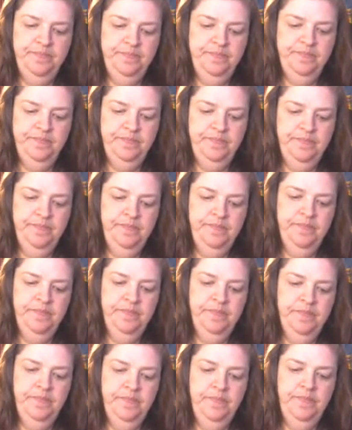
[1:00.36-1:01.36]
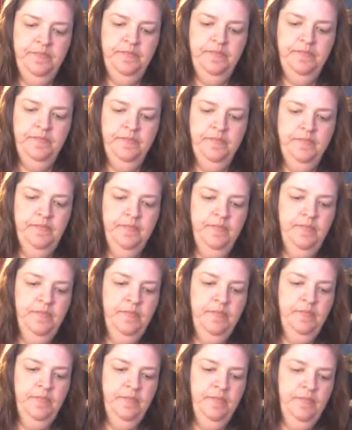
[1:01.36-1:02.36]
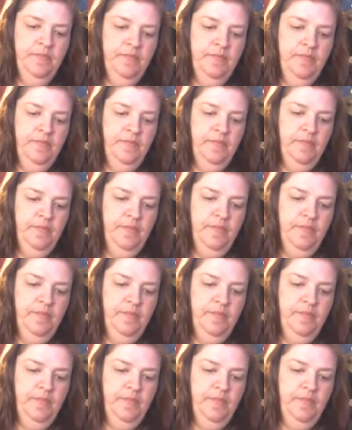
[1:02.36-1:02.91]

(silence)